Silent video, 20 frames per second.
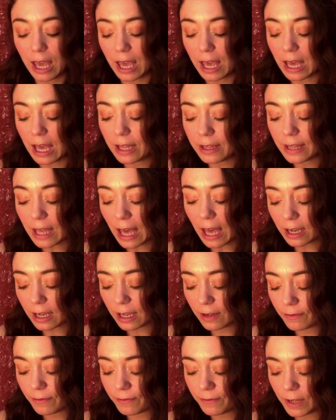And that
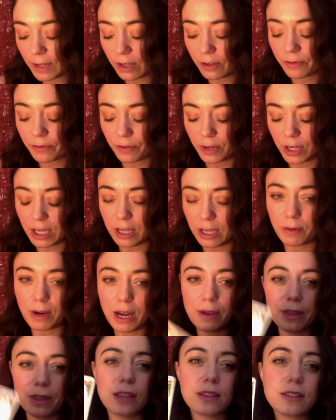can feel freaky,
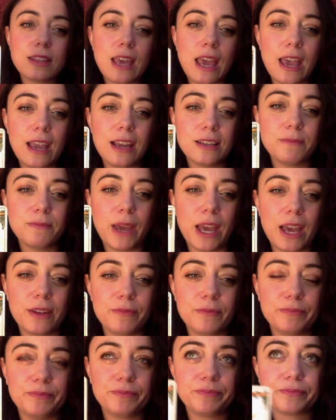right? That's the hanged
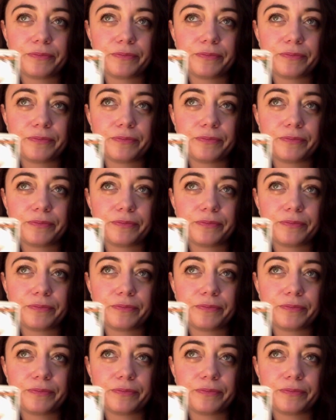man.